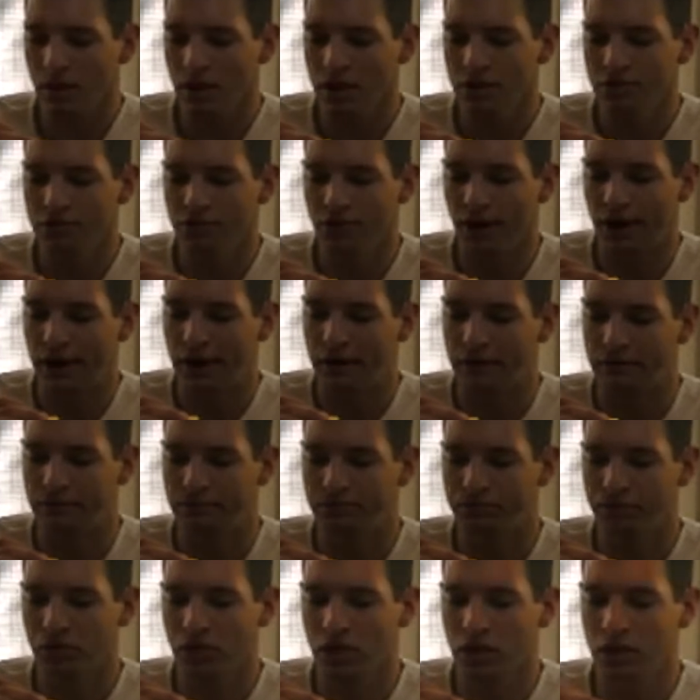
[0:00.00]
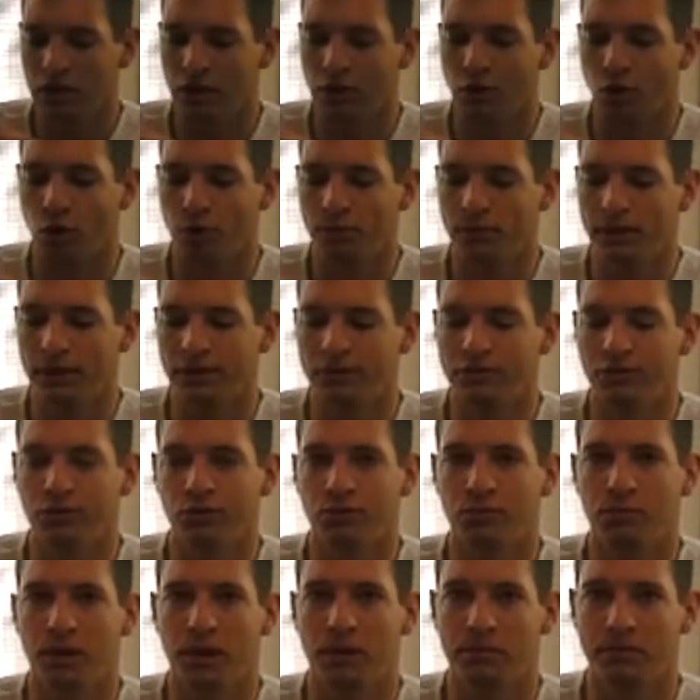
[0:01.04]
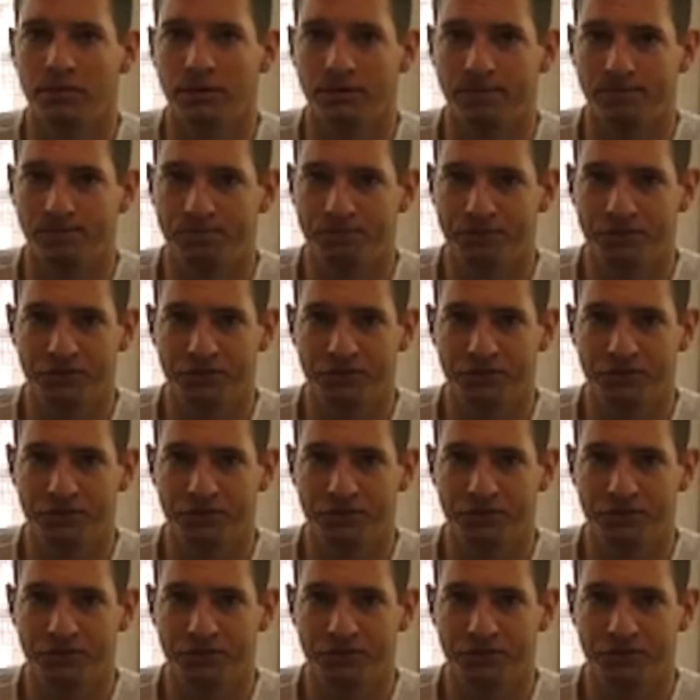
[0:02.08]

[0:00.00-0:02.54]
let's try it out. Now normally this would make me,